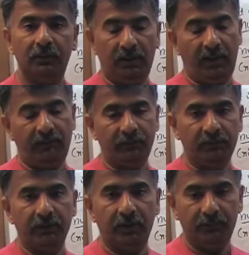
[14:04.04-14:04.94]
I have to
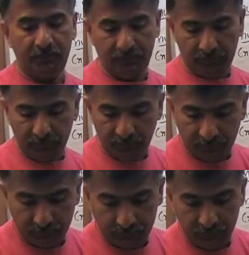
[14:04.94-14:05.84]
sit down and, and
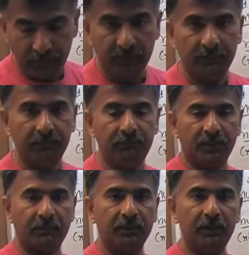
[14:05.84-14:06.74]
learn, learn them
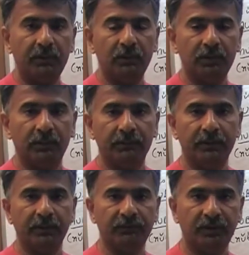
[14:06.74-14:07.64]
properly, look them up in
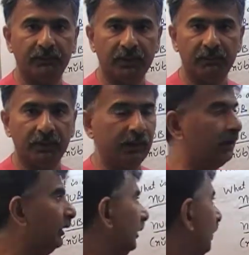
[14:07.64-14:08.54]
the dictionary properly,
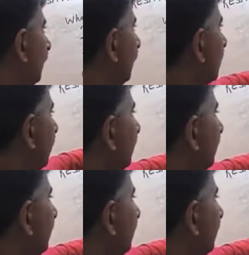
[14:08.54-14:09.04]
look up